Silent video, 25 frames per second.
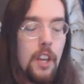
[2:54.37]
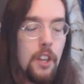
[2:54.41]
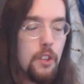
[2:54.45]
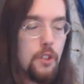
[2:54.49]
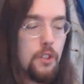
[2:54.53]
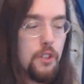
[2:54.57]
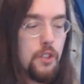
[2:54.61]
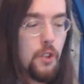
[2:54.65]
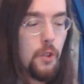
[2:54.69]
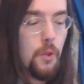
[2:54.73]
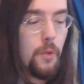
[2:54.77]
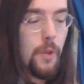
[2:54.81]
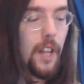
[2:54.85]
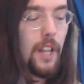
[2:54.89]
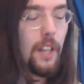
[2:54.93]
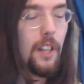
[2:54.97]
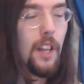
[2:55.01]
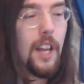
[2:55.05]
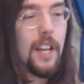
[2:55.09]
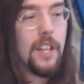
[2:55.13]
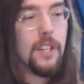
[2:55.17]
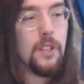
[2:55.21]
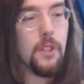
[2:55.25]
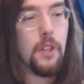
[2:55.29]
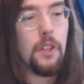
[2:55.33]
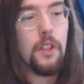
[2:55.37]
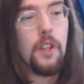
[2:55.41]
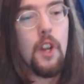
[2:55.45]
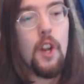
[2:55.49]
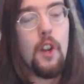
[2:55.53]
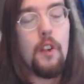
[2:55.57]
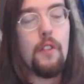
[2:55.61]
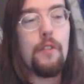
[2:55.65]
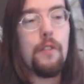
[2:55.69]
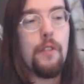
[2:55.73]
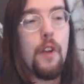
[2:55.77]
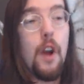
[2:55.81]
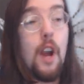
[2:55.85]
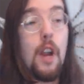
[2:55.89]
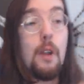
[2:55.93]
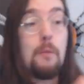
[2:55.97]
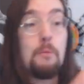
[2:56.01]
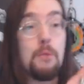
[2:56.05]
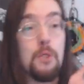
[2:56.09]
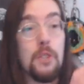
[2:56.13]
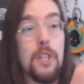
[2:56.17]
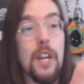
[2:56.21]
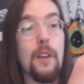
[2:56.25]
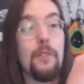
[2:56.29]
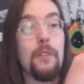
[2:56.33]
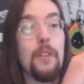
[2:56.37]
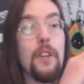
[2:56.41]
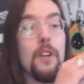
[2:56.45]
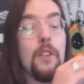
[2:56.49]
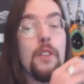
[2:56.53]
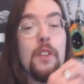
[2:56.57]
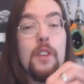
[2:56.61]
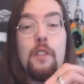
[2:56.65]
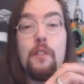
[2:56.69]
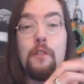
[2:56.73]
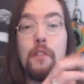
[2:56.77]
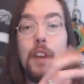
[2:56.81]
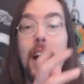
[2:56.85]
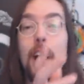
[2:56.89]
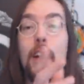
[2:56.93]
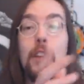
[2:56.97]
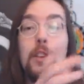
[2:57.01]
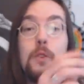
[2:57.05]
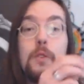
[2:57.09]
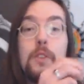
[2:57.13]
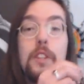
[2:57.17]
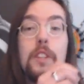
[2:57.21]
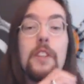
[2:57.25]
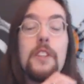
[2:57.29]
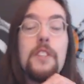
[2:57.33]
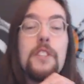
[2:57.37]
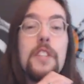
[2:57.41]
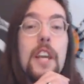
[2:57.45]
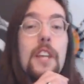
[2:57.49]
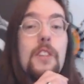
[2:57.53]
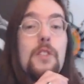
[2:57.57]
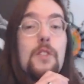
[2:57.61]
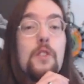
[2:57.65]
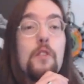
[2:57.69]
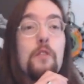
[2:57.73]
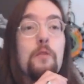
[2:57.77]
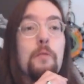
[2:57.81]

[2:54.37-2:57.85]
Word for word: You do realize that there are farms out there that are valued in the tens